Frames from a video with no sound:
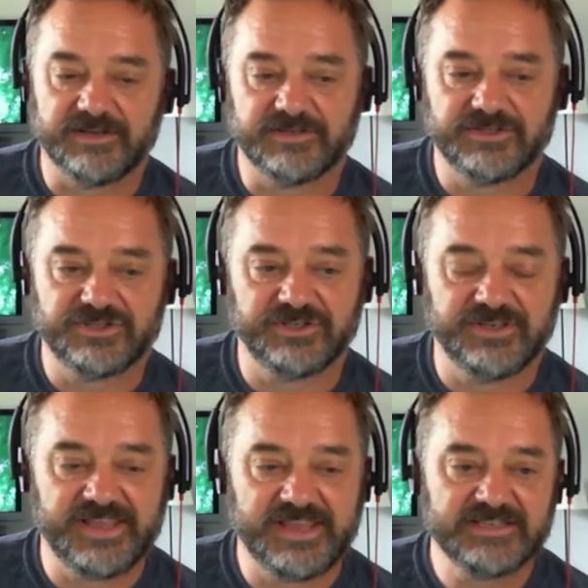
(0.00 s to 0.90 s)

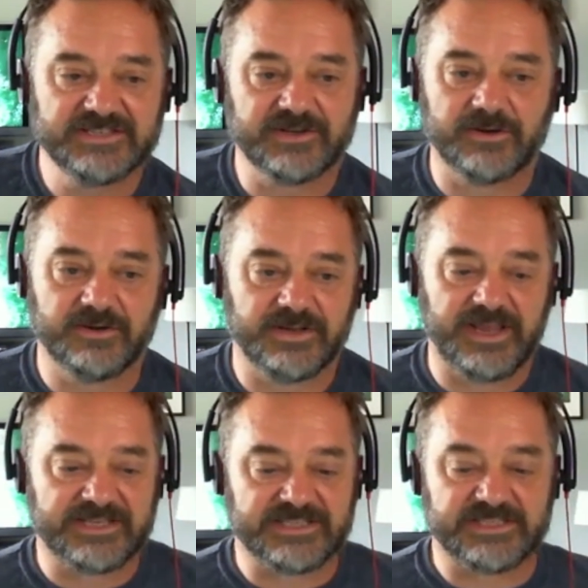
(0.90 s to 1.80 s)
should they start
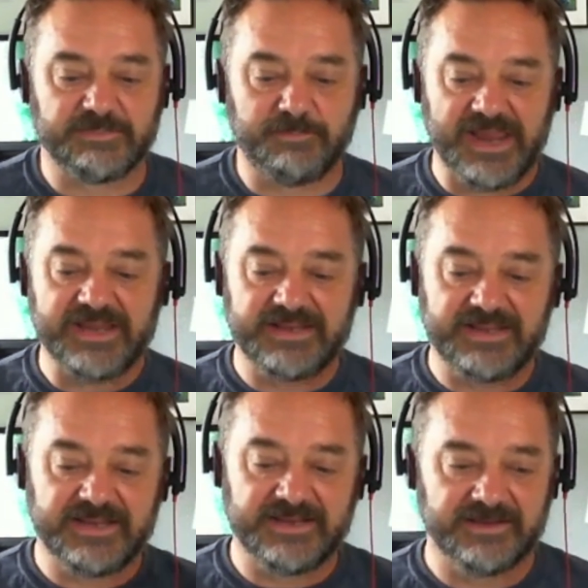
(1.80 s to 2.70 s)

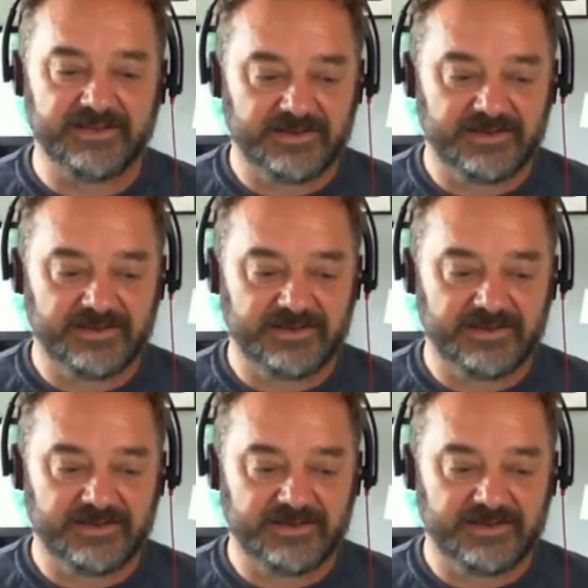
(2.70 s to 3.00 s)
expanding